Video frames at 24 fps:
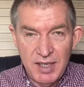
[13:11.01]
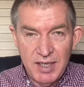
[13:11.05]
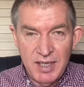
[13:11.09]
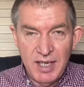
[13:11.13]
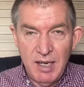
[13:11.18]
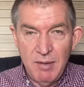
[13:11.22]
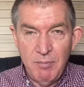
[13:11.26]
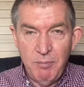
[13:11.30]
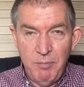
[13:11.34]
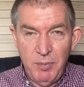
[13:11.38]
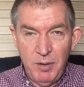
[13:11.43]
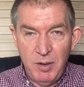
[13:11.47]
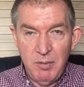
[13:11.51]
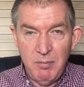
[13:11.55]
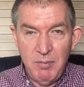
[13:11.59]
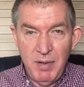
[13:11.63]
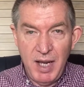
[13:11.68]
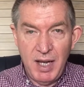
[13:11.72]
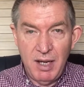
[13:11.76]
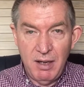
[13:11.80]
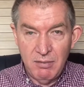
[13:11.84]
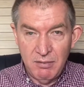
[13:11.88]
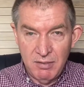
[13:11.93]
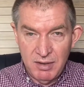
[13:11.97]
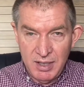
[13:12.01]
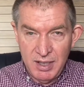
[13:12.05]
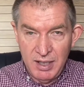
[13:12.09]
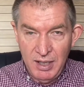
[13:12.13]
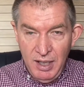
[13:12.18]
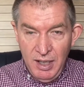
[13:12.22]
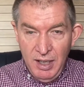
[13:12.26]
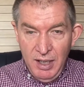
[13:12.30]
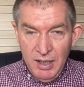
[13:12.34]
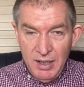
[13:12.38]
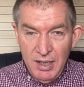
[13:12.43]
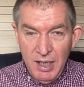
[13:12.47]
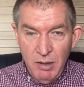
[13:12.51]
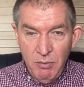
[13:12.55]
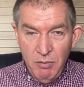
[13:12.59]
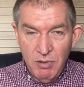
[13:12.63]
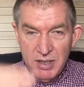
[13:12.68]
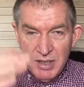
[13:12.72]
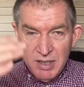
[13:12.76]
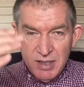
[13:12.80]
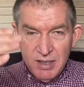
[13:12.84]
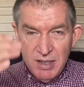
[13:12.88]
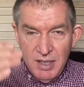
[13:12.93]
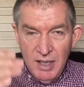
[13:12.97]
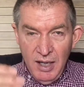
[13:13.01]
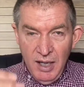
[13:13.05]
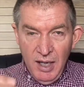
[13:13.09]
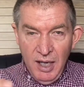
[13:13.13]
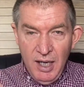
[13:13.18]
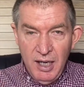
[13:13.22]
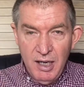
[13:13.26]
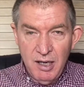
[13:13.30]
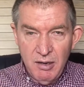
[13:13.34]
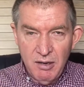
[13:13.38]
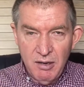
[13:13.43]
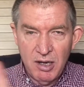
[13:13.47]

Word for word: Temple Mount, there was uh,